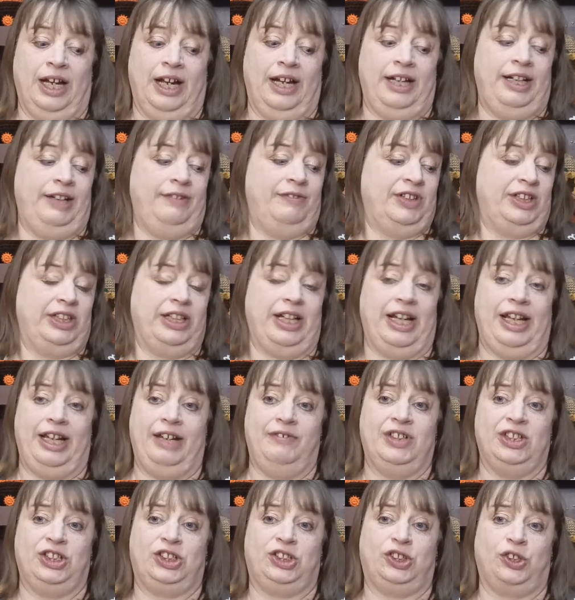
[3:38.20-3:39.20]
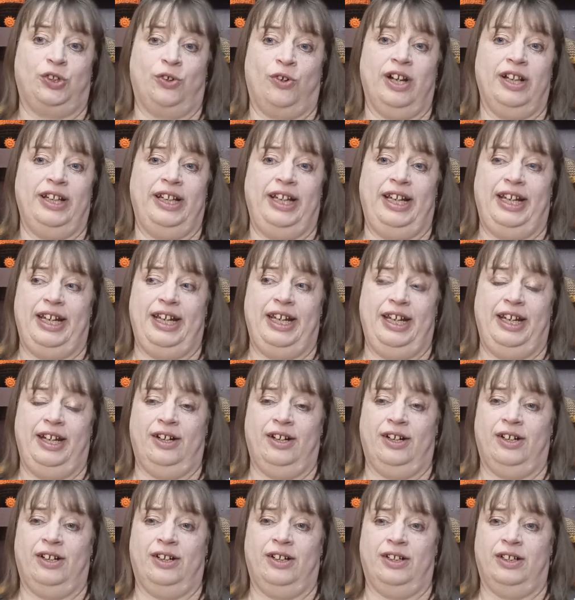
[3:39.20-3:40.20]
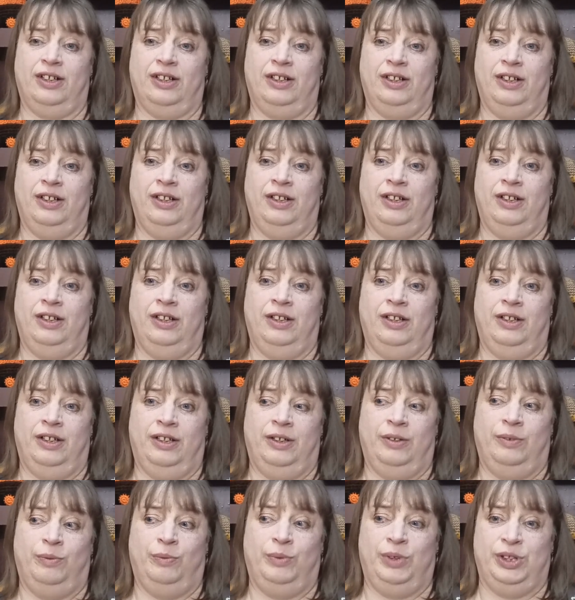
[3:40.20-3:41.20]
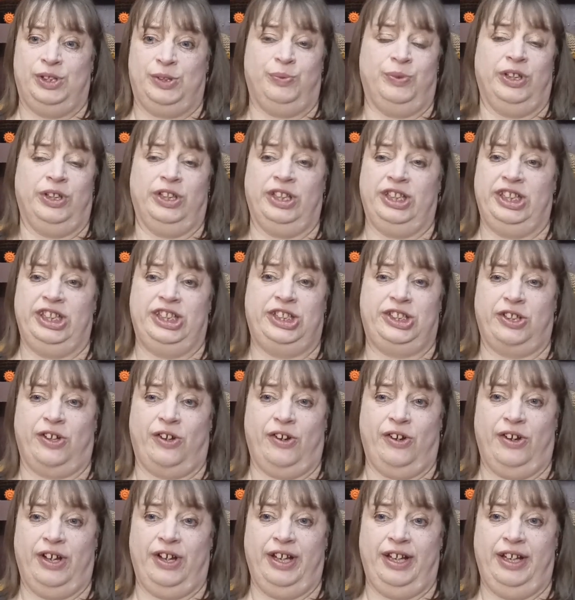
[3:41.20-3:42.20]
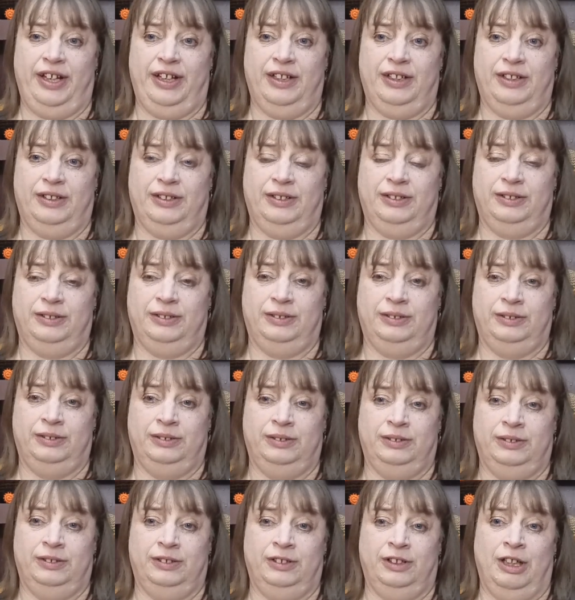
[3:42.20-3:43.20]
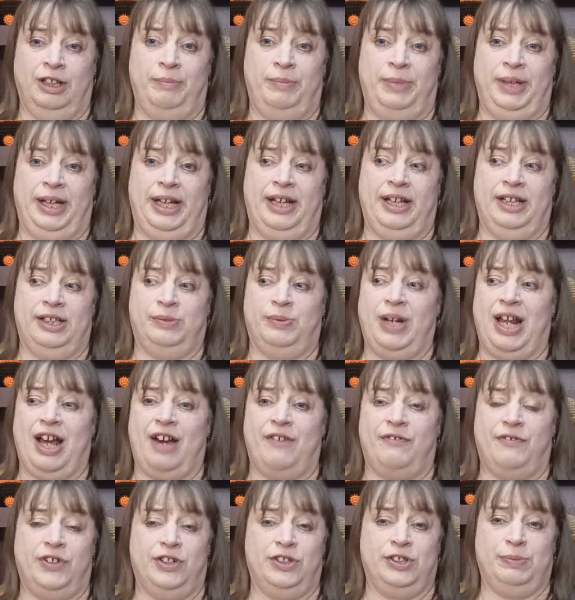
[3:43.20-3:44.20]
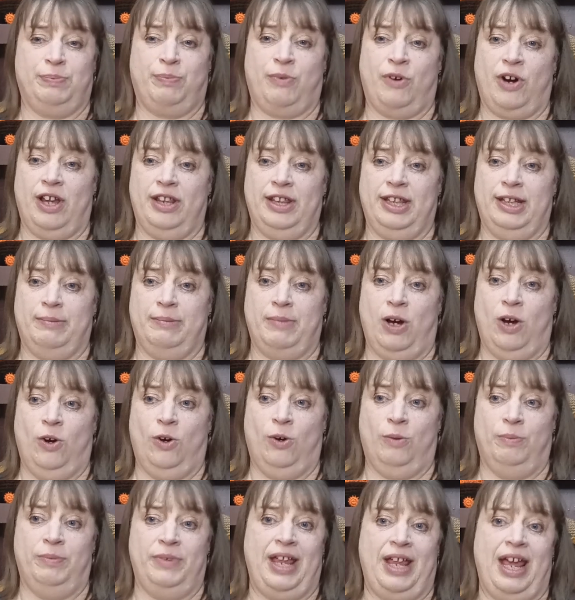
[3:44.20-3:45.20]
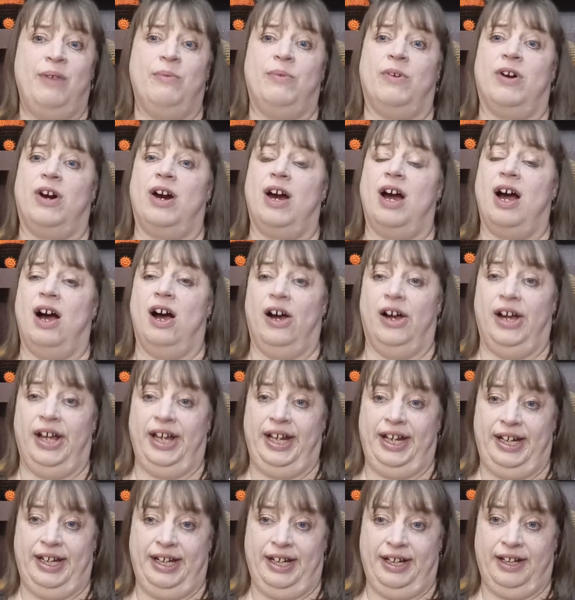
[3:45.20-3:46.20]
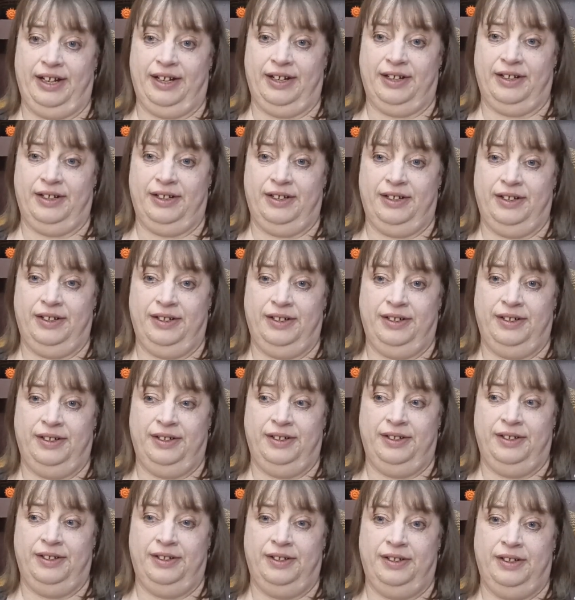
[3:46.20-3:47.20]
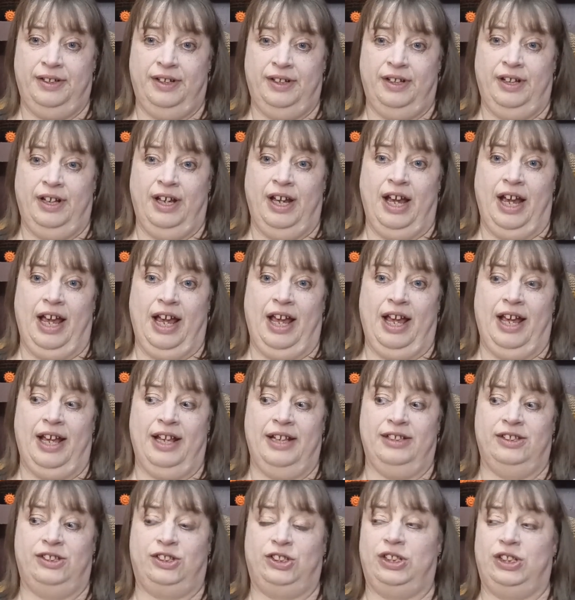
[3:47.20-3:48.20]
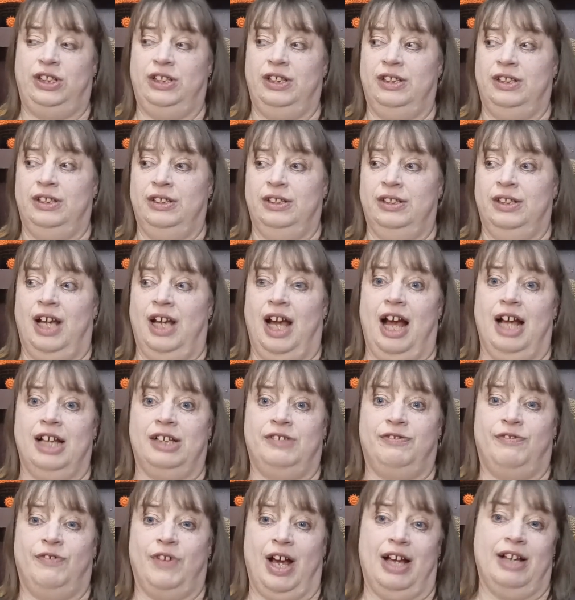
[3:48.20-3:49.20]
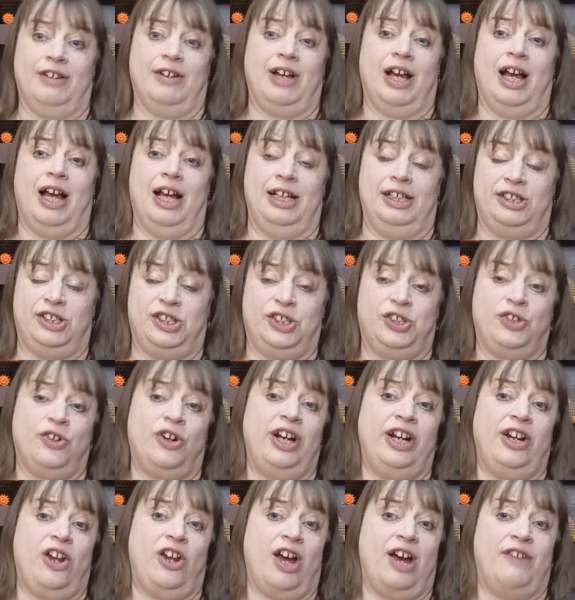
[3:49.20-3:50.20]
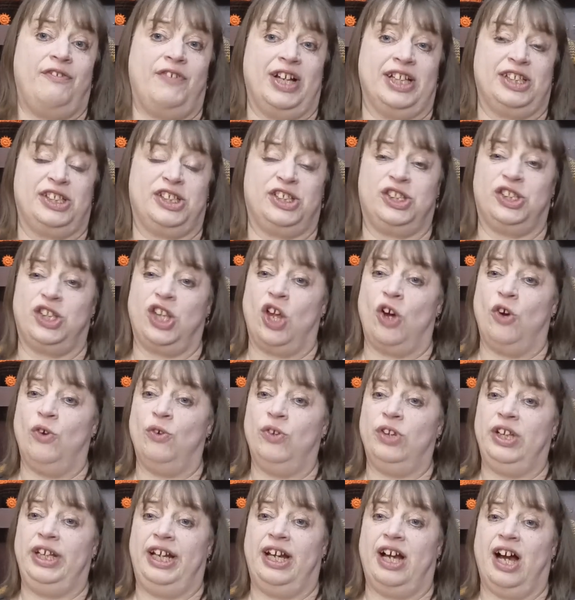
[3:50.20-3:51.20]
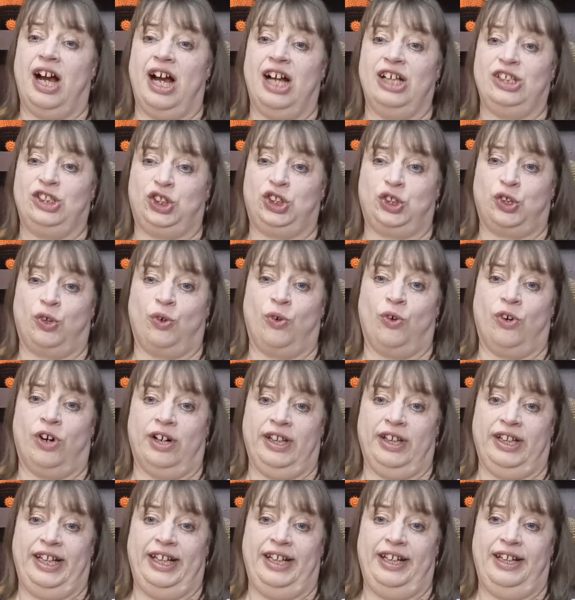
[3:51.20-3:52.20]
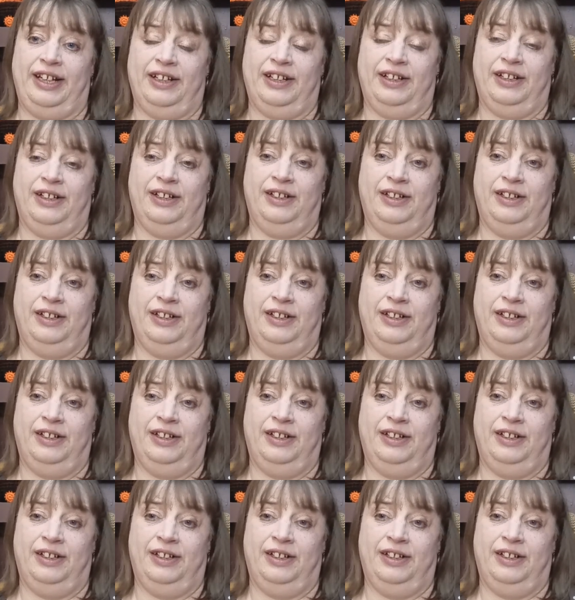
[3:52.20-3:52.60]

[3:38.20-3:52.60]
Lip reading: And even Chorley here was really shy. Because when I first brought them home, they were hiding. And I started off, I slowly got Chorley